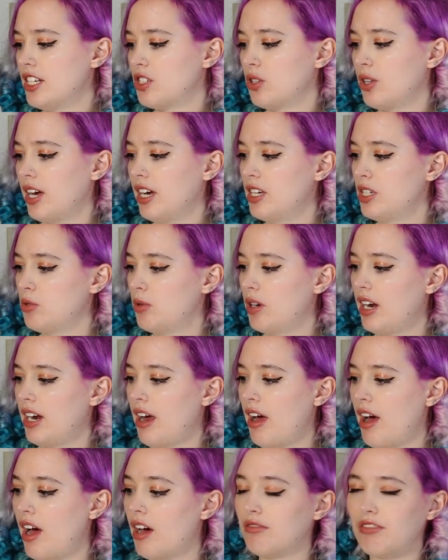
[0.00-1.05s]
So that is what I
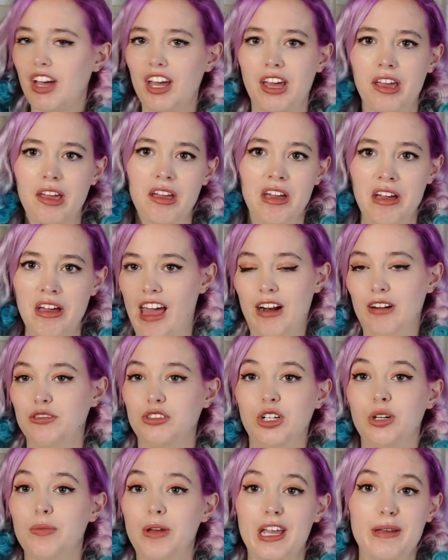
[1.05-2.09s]
have. I, I don't
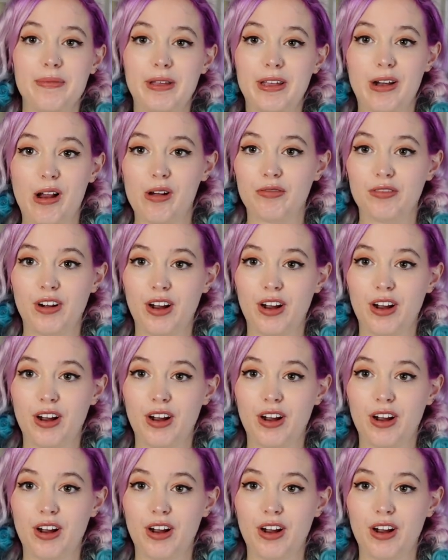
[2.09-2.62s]
know, make me an offer.